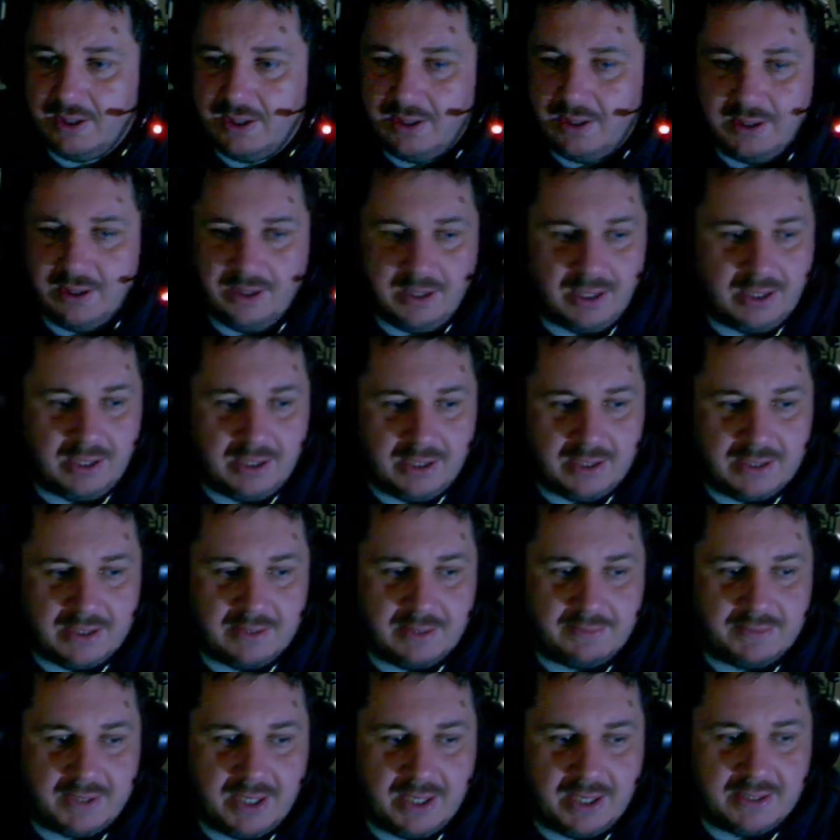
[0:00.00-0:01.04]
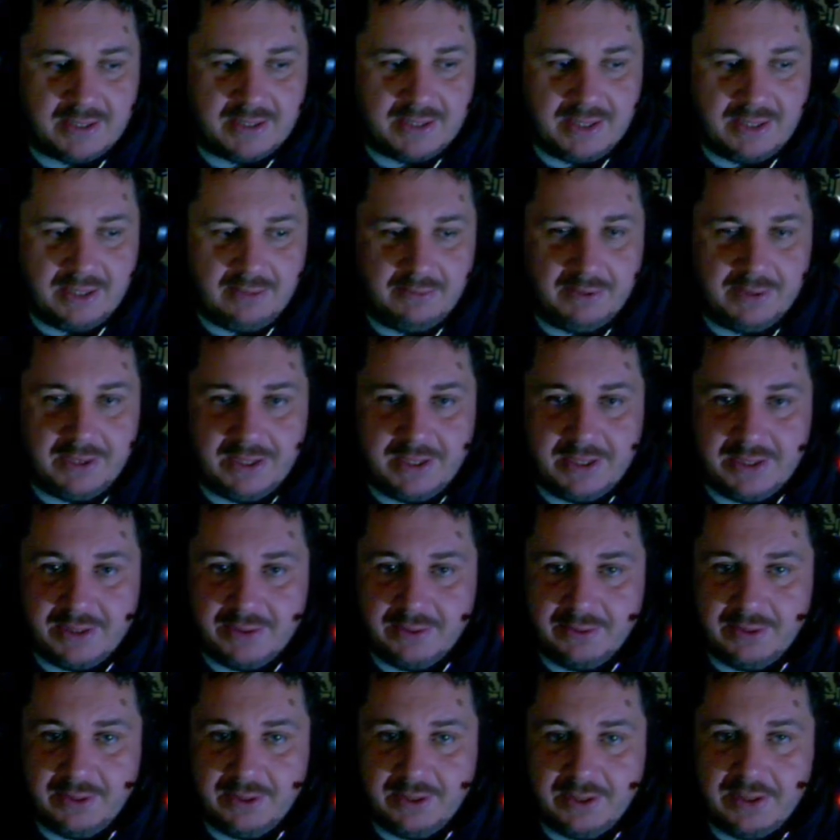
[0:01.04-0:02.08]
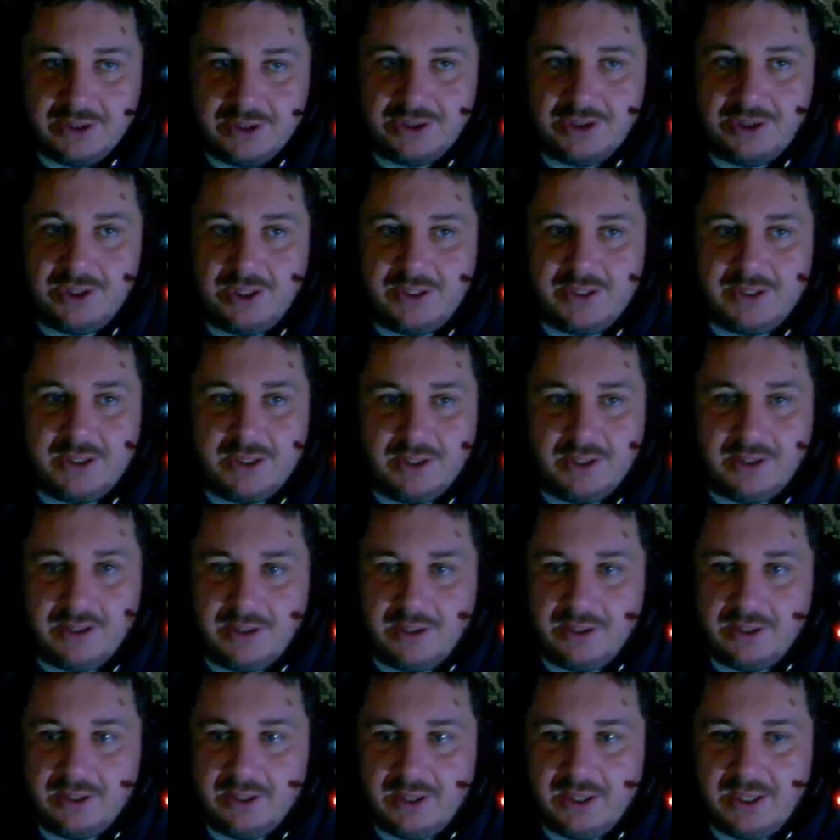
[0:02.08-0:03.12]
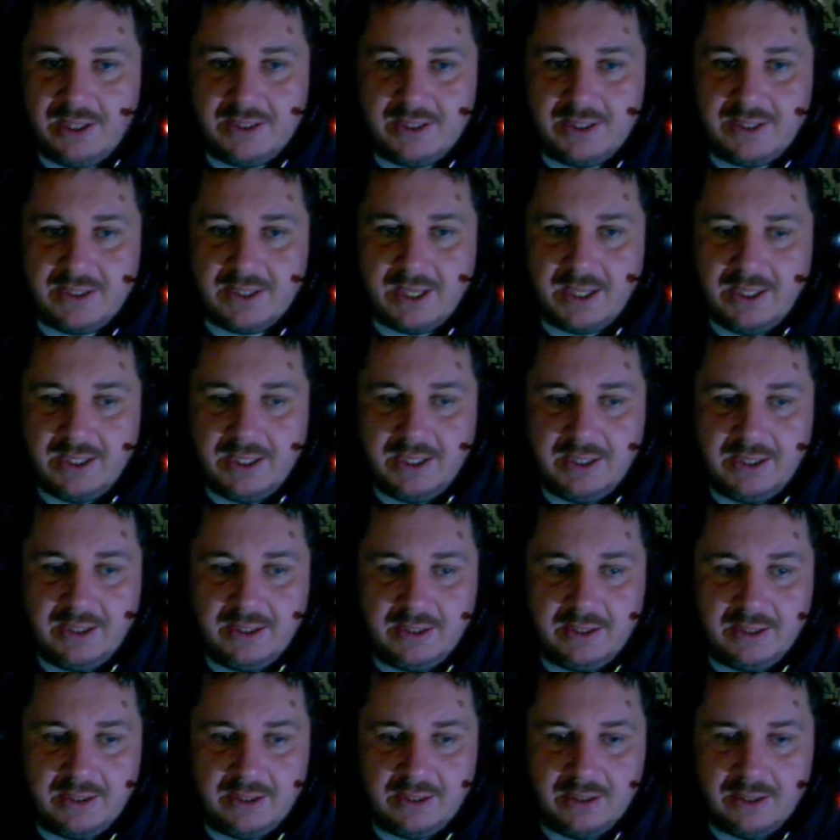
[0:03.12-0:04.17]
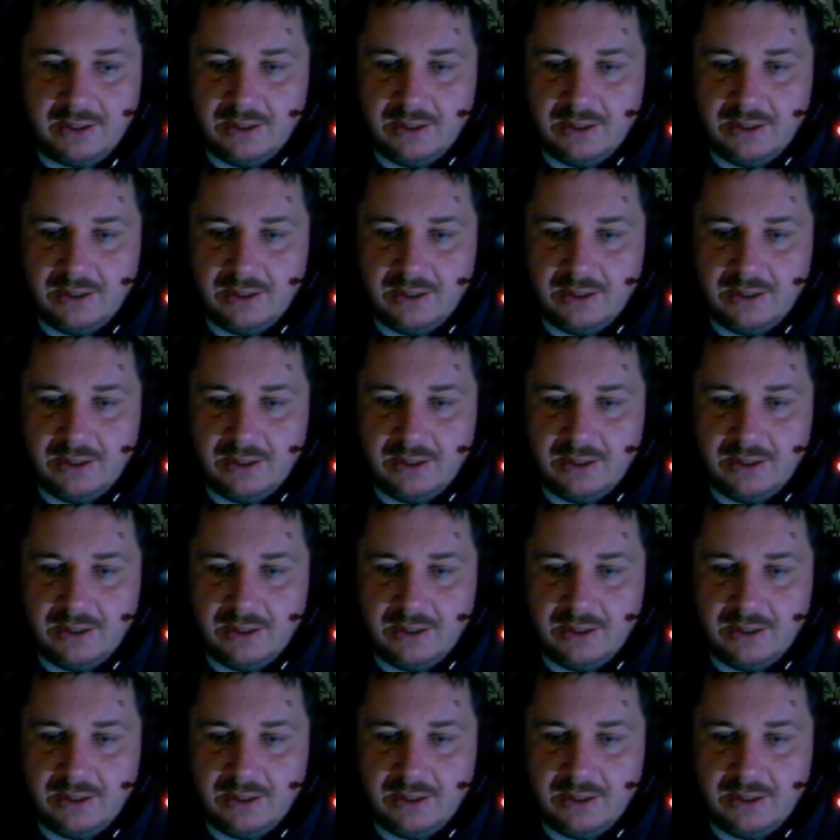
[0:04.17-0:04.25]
Getting an adept out and seeing what he's doing, because you need to know, is he taking...